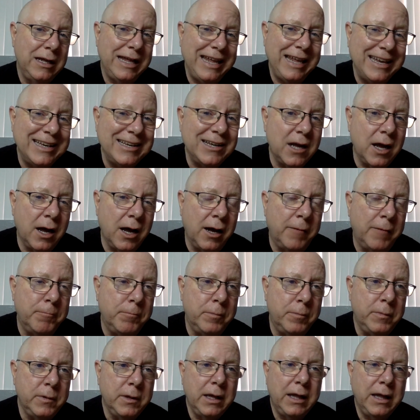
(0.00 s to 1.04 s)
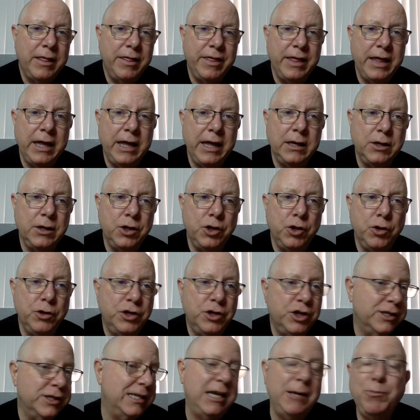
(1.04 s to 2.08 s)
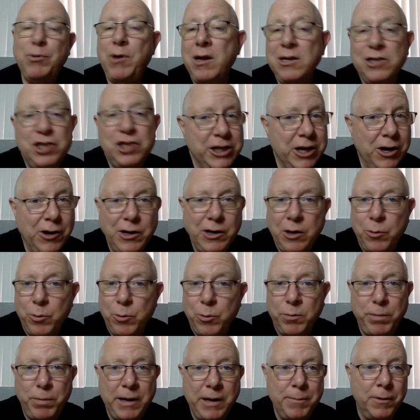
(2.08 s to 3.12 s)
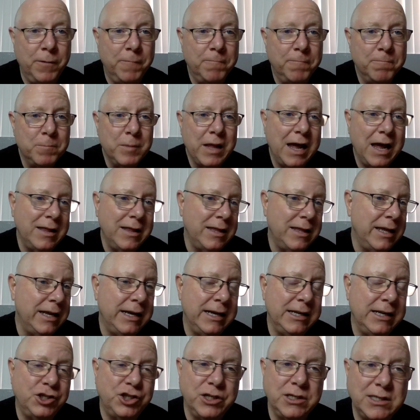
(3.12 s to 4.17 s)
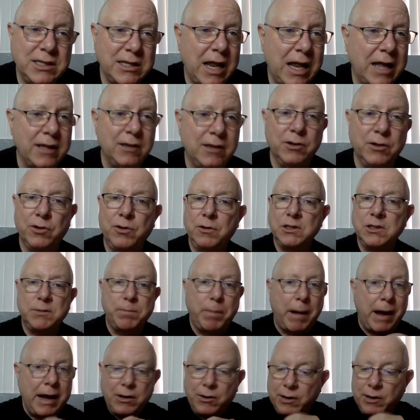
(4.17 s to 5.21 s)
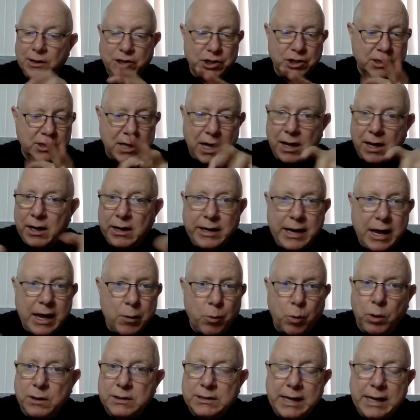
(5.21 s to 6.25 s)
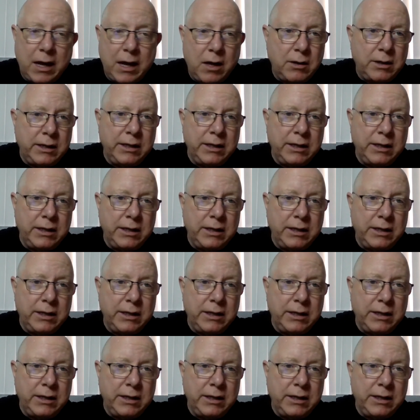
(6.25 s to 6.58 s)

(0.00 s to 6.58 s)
income. Then you just keep on sharing it with people. And then it just like a little spider, it just kind of networks out